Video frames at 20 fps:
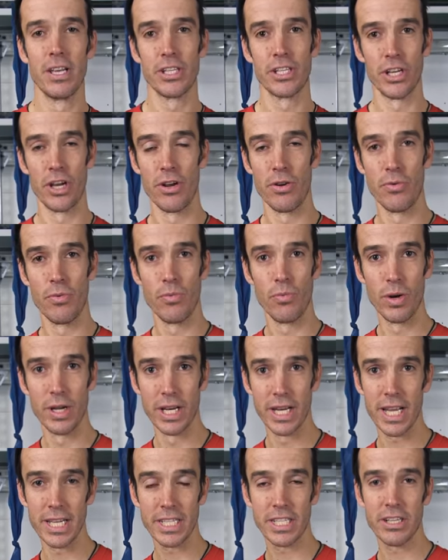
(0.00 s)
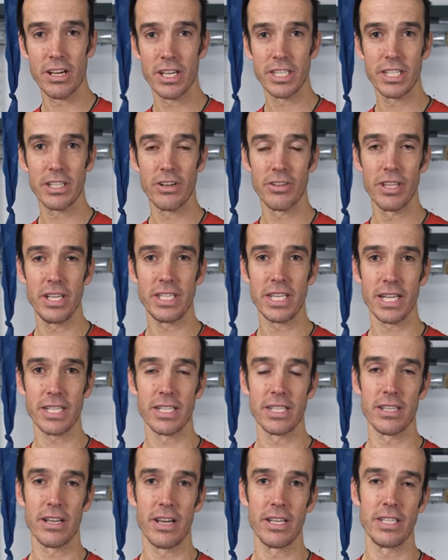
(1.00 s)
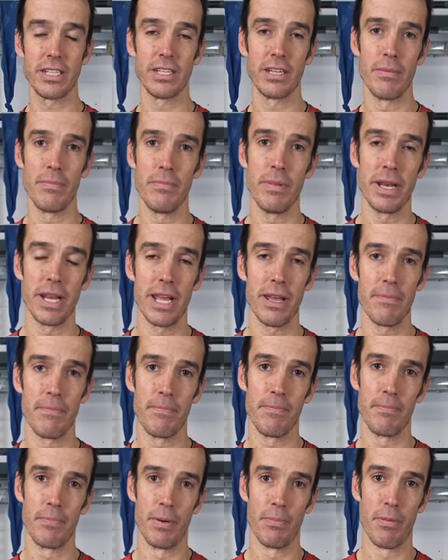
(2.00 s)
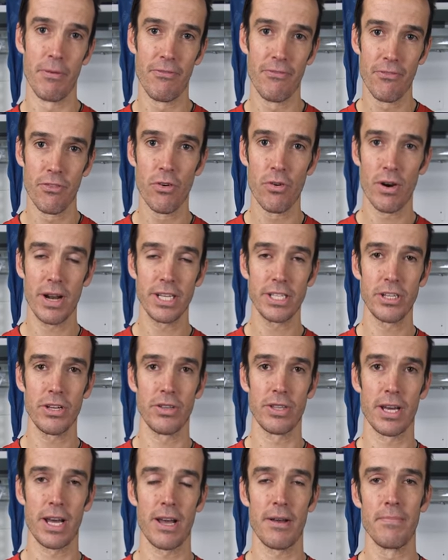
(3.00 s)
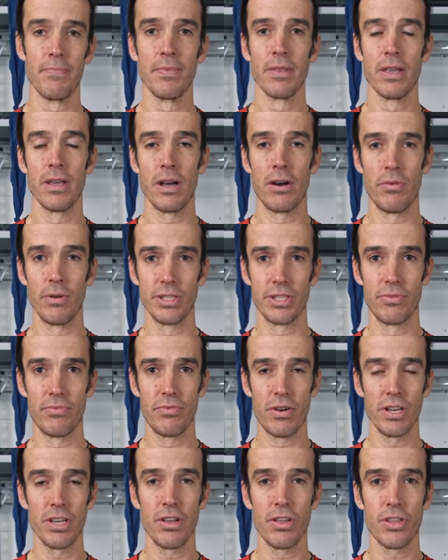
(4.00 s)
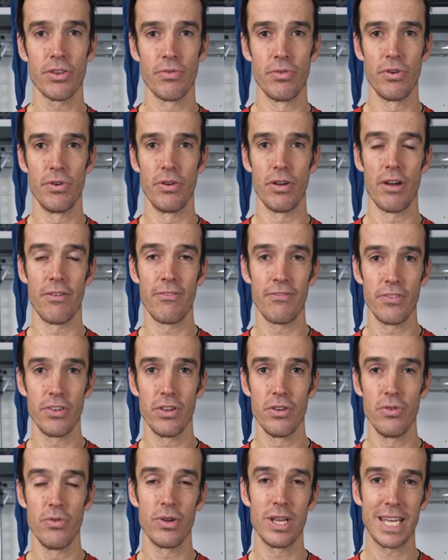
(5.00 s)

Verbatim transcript: So we're gonna get started on these exercises in a minute, but before I do that, I want to run you through a few